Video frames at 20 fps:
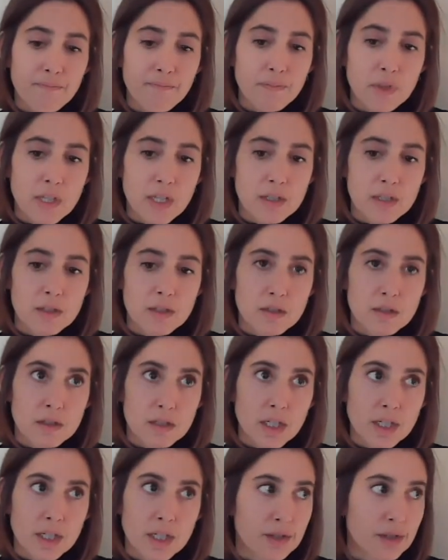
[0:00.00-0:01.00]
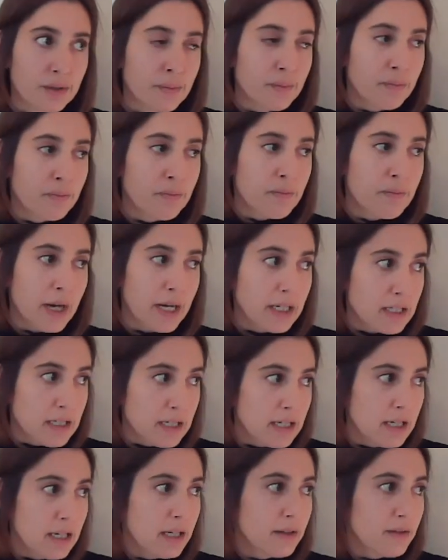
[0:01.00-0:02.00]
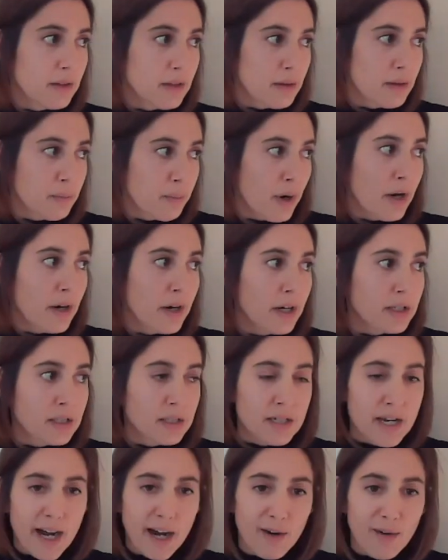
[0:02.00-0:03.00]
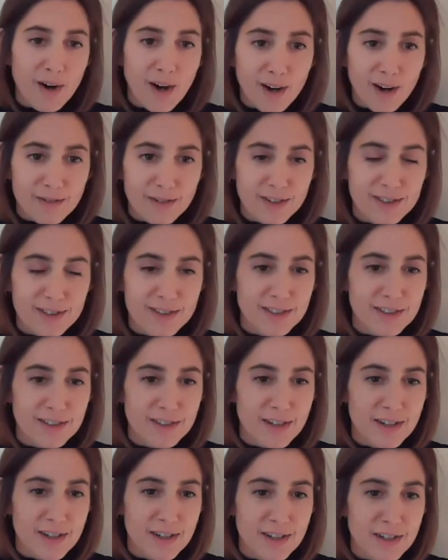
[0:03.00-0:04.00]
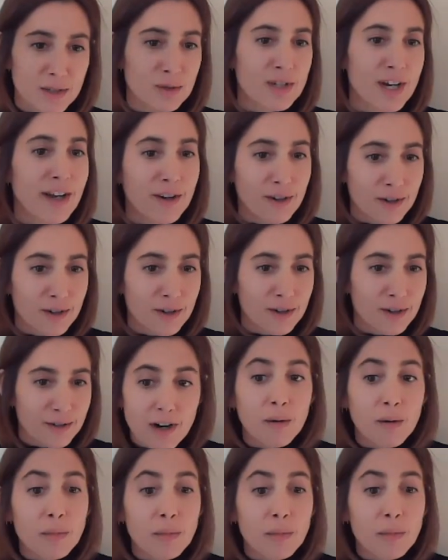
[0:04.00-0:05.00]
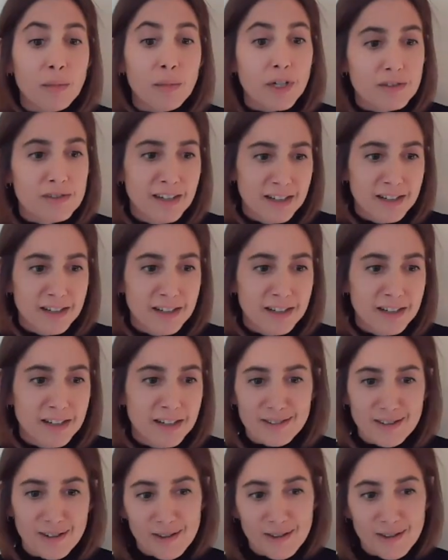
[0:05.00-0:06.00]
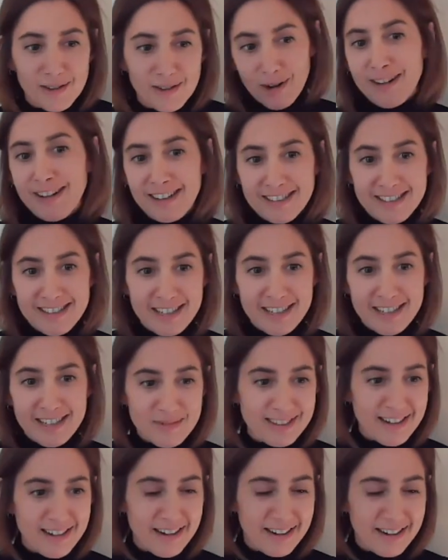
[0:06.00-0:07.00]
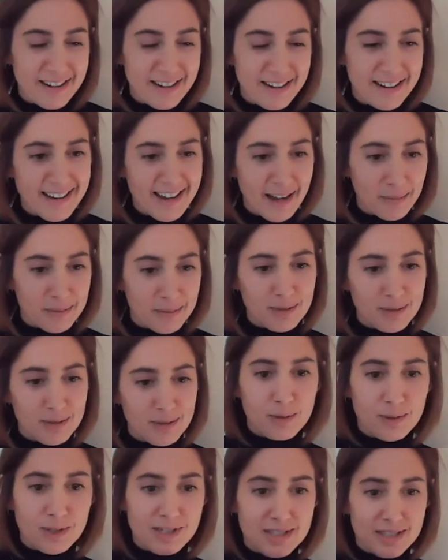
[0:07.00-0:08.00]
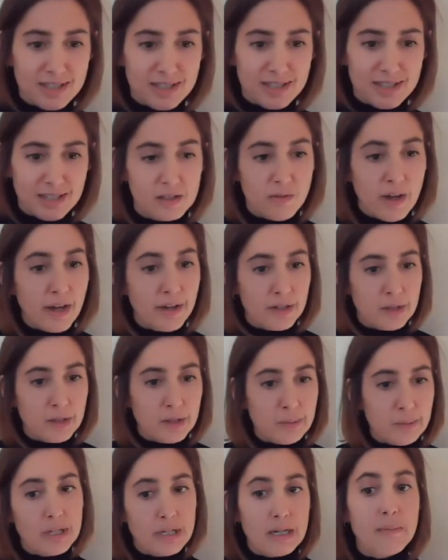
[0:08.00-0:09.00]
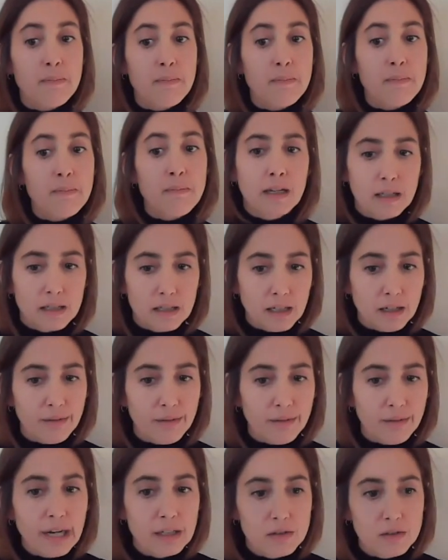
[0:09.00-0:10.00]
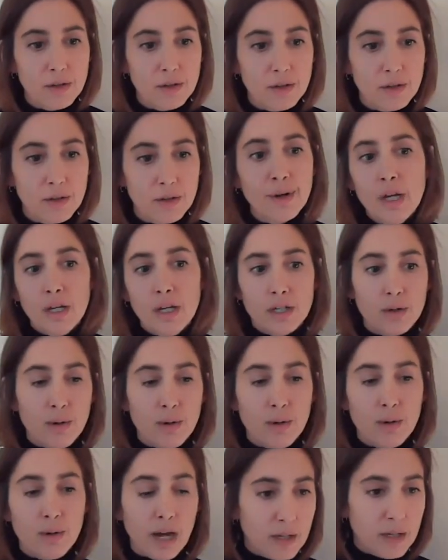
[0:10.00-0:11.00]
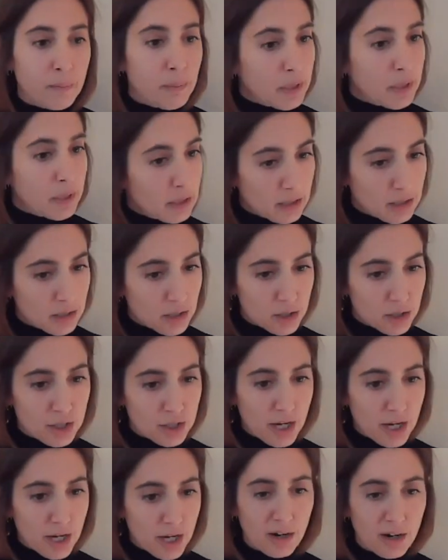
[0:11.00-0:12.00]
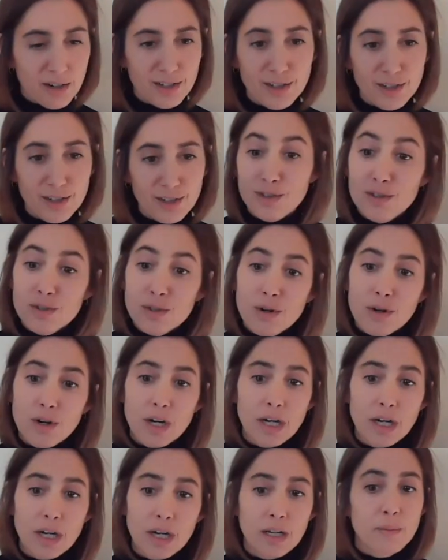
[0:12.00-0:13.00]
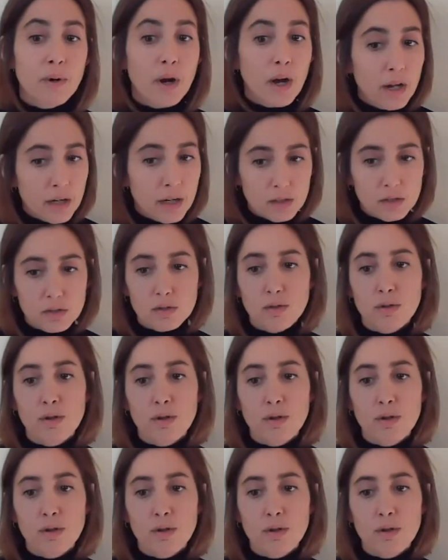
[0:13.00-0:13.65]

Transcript: this digital ID and the product now offers a new channel for commerce. So the marketing teams absolutely see this value pretty immediately, right? So you have the ability to share your story, the product